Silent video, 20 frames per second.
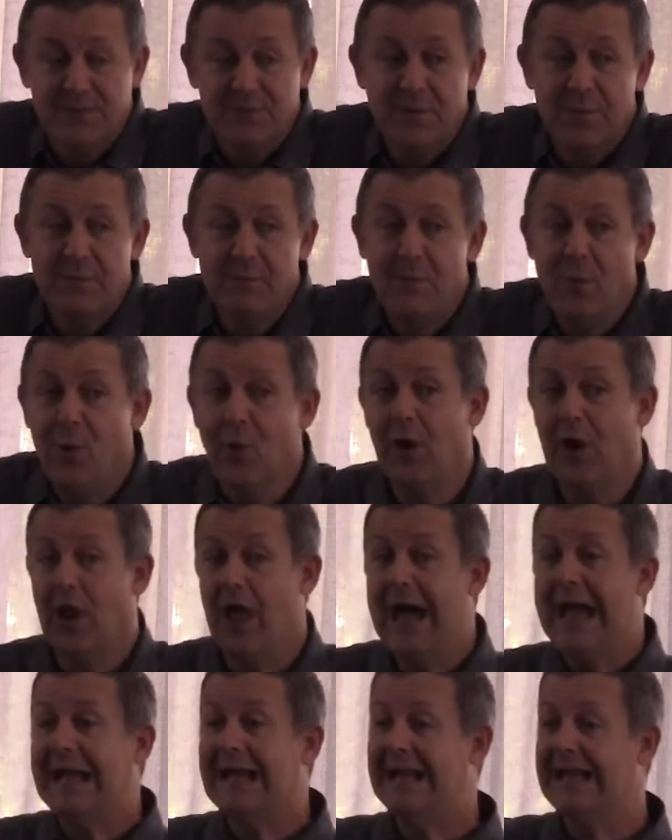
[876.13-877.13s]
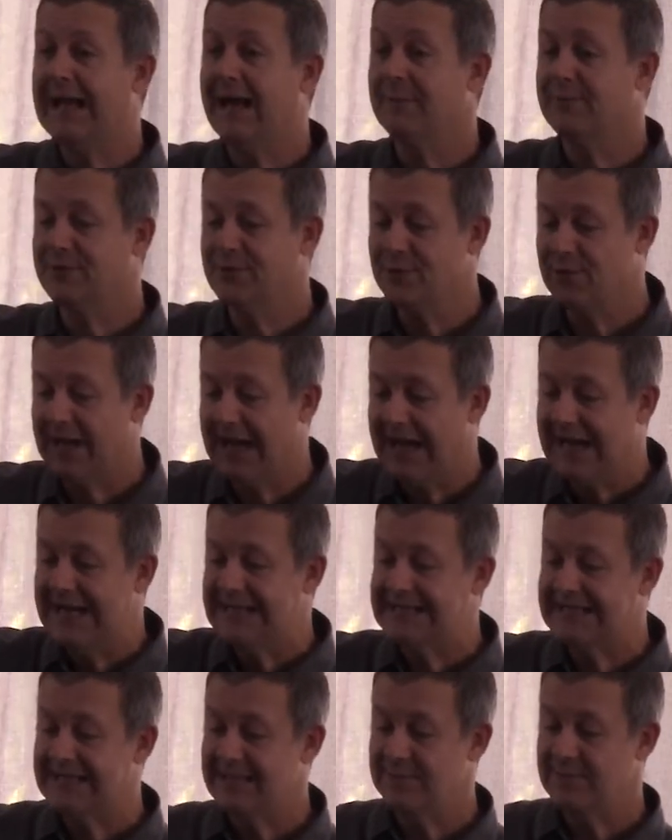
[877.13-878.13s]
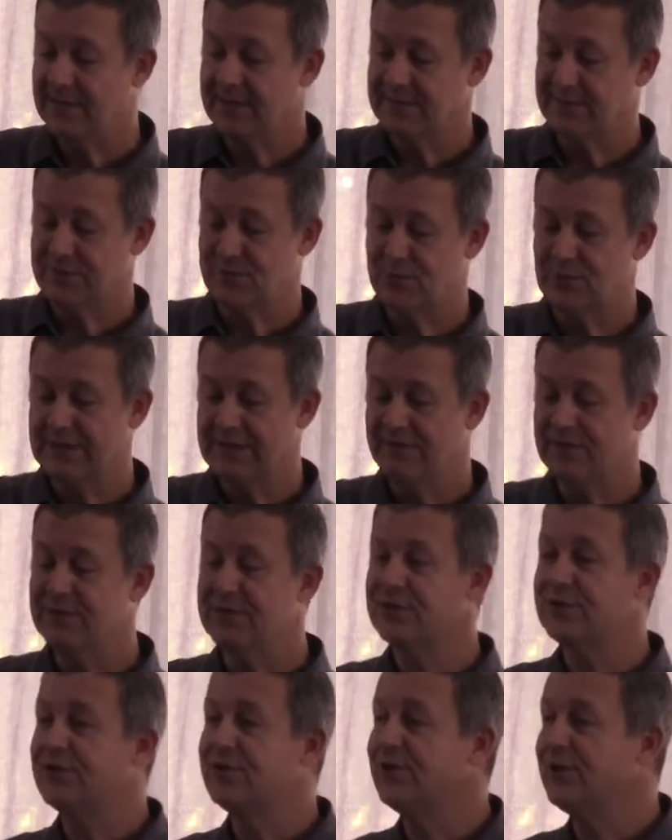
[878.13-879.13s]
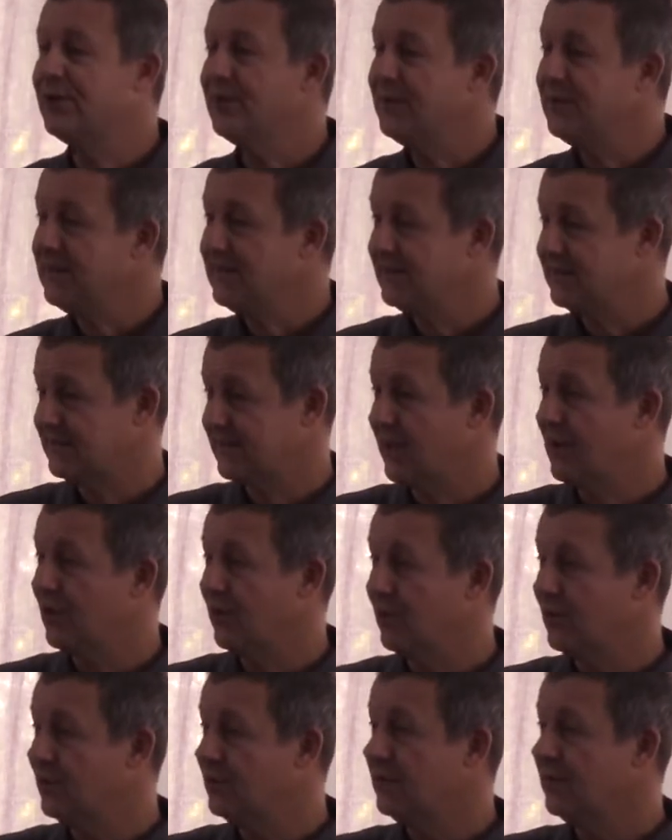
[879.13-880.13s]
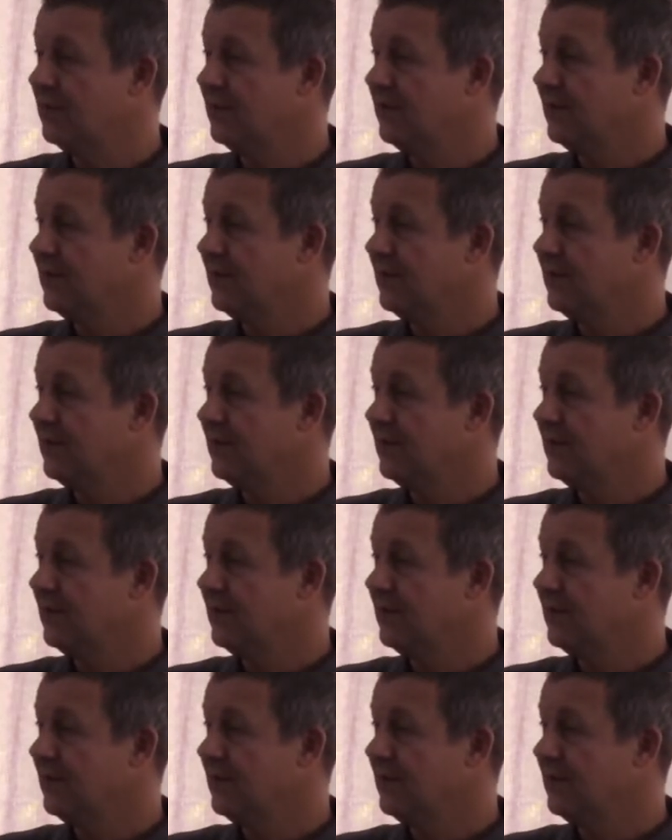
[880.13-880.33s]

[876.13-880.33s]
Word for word: but more likely up to 18 months or even two years old